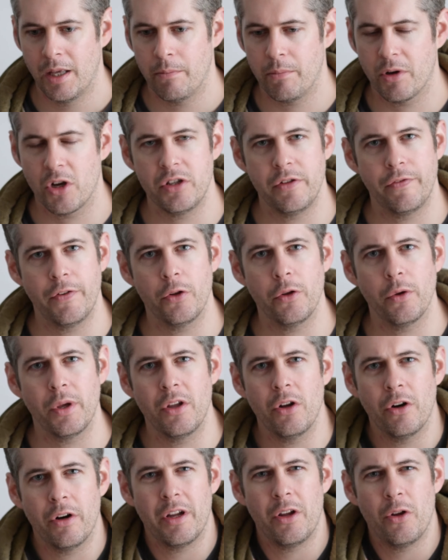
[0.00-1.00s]
because you feel
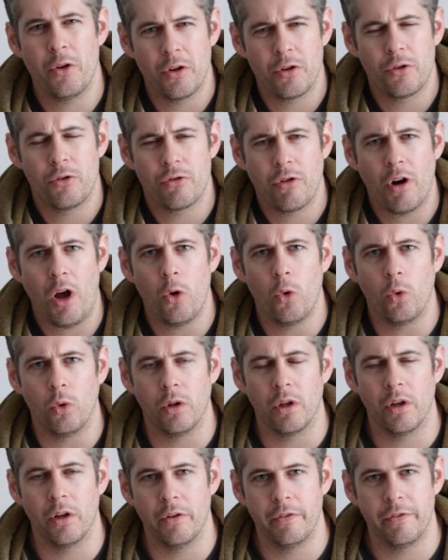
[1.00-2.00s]
you're in
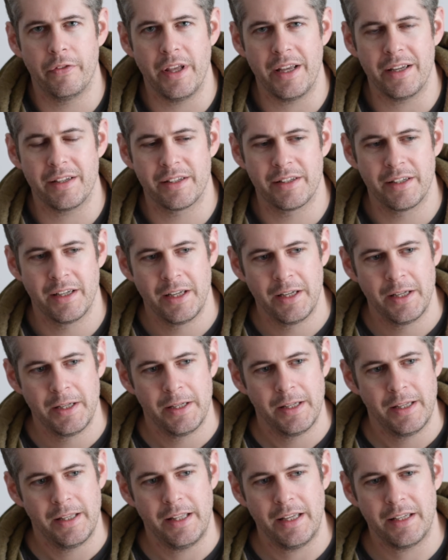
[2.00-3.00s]
control of this
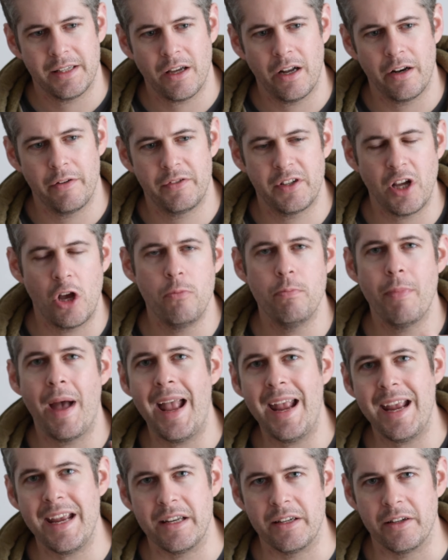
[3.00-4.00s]
this kind of
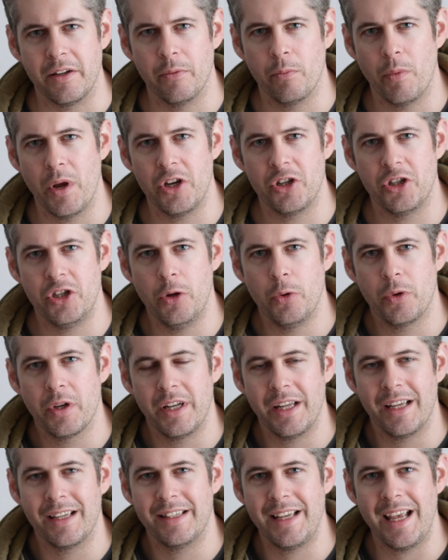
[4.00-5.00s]
domain in which you can
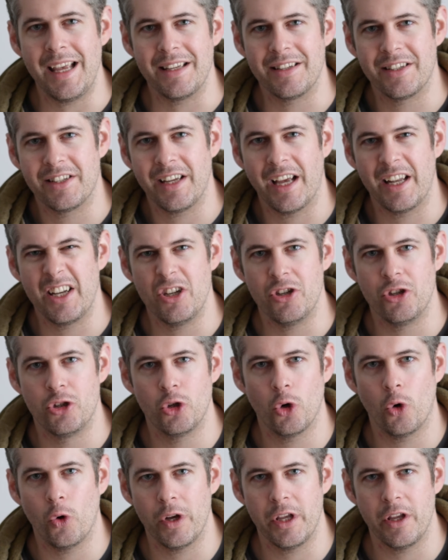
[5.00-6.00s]
exist and
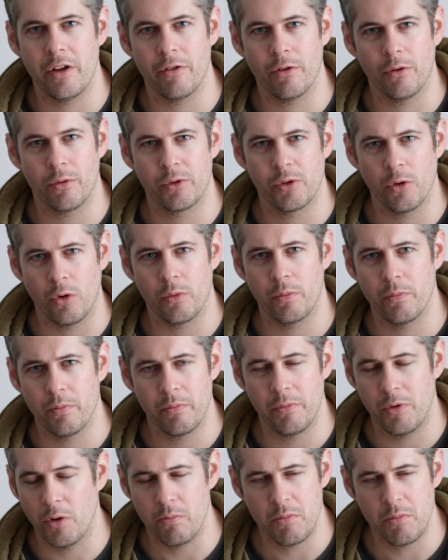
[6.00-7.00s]
enjoy your